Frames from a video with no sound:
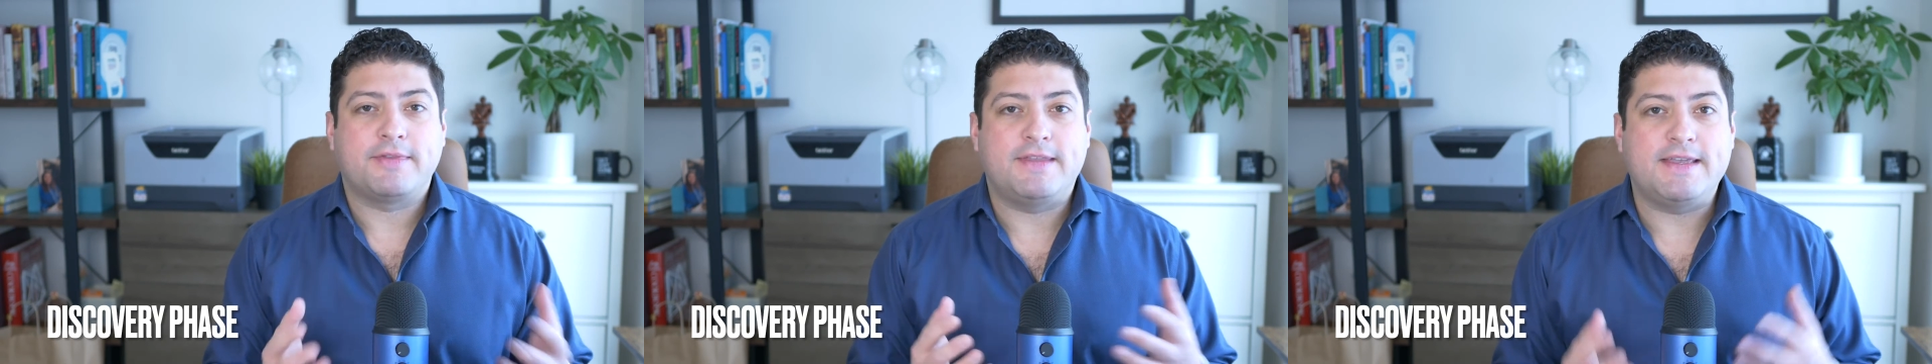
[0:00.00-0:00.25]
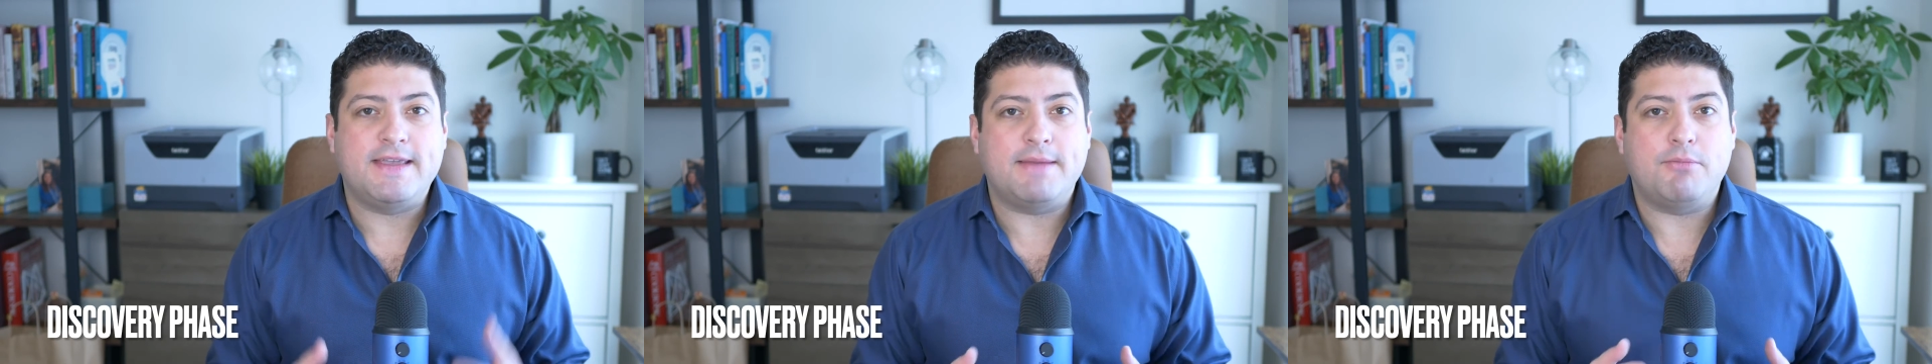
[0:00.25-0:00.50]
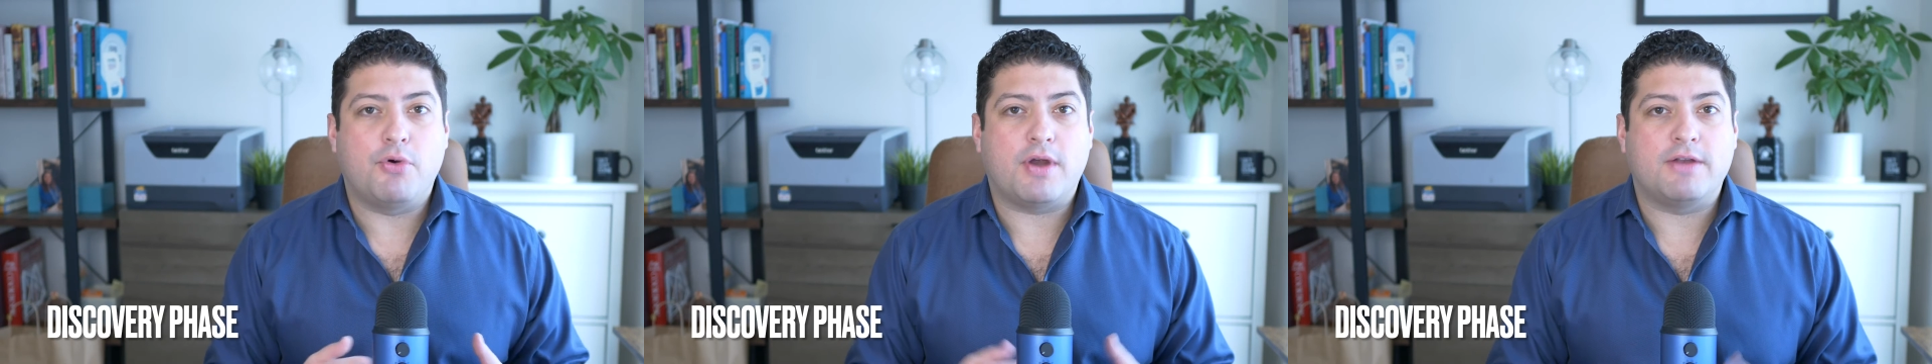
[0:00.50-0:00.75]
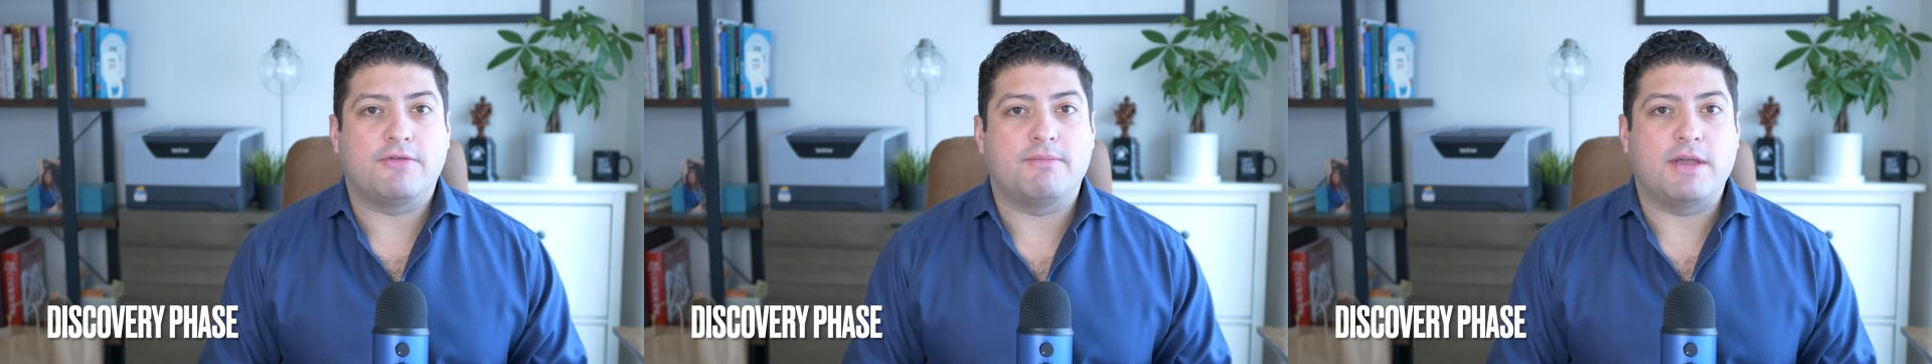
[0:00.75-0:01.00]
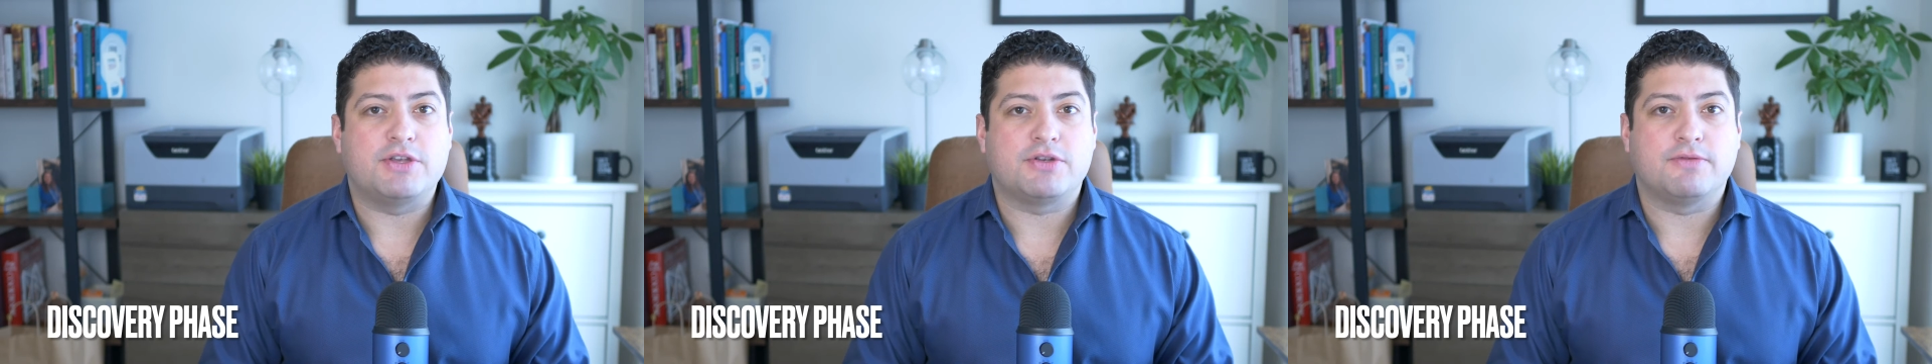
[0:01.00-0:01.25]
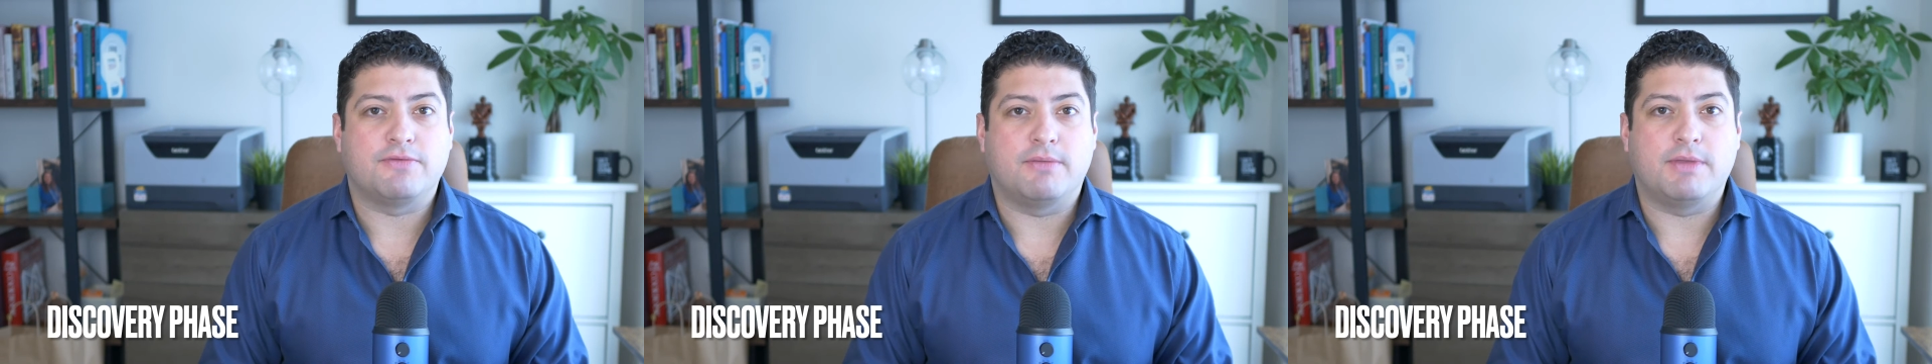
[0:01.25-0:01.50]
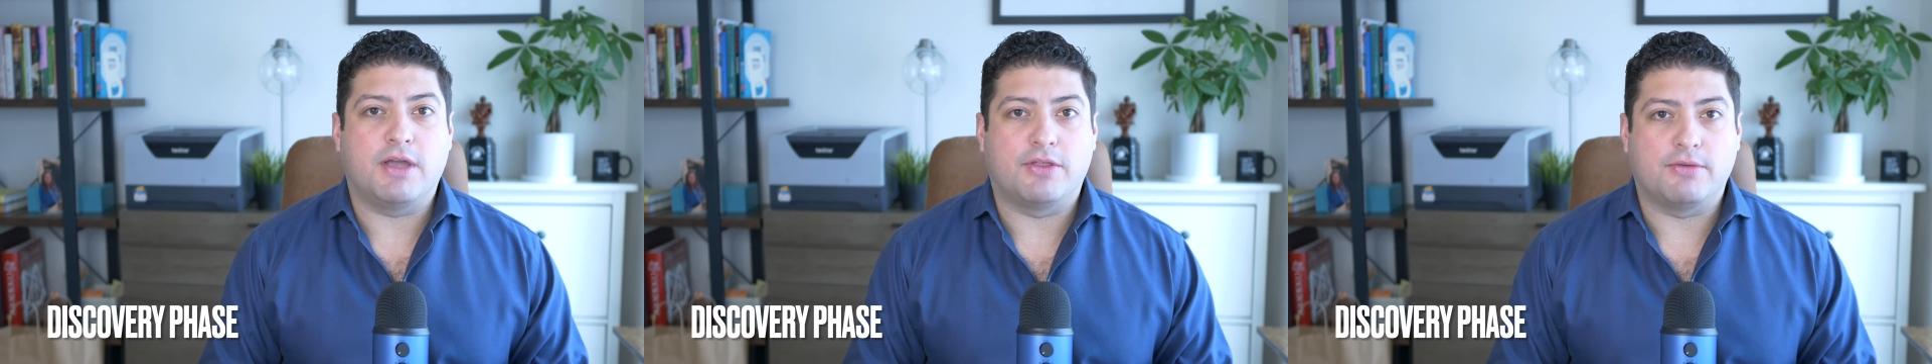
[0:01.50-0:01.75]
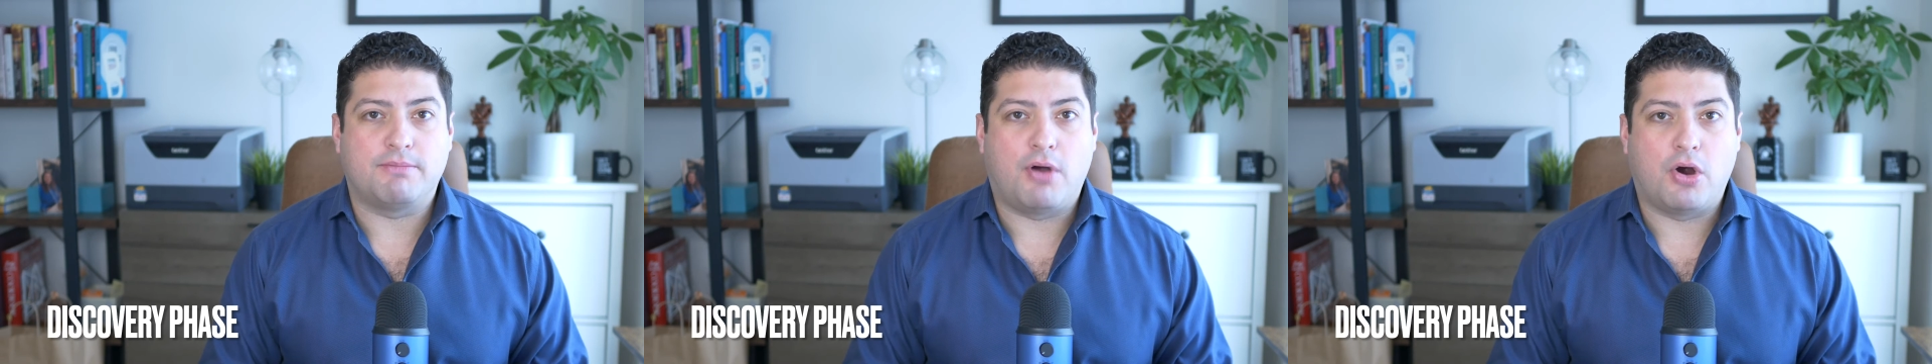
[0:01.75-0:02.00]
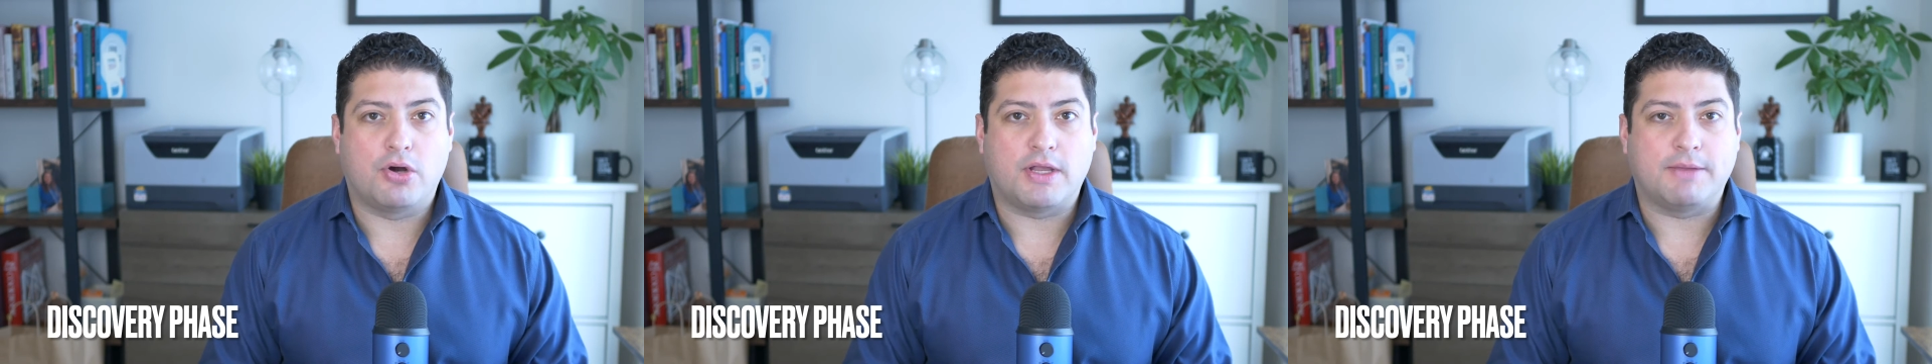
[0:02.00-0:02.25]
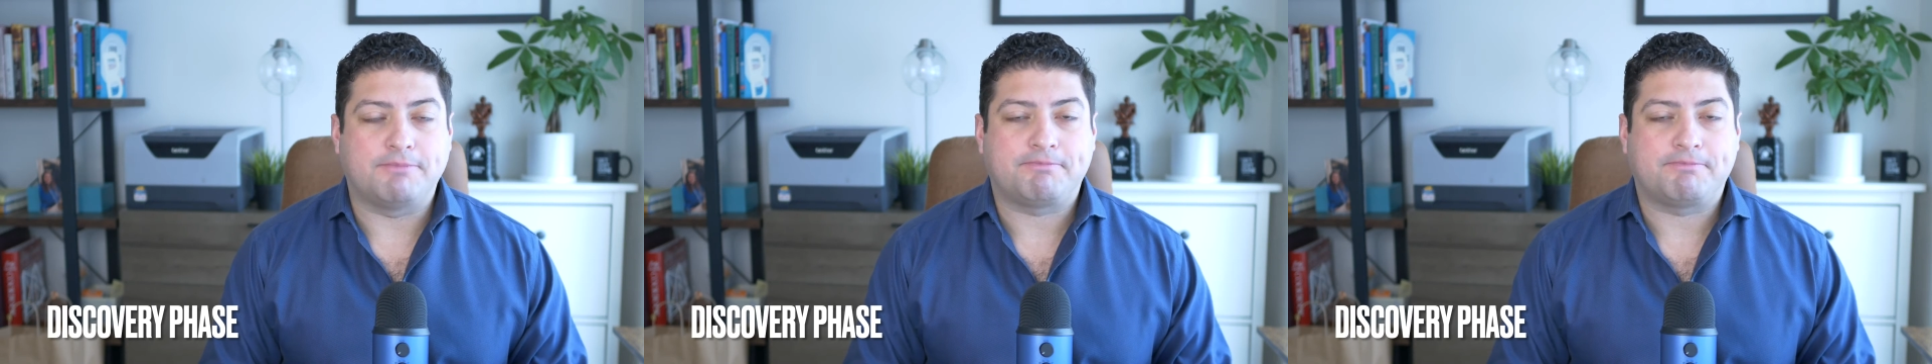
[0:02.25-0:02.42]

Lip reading: to get more information from the other party.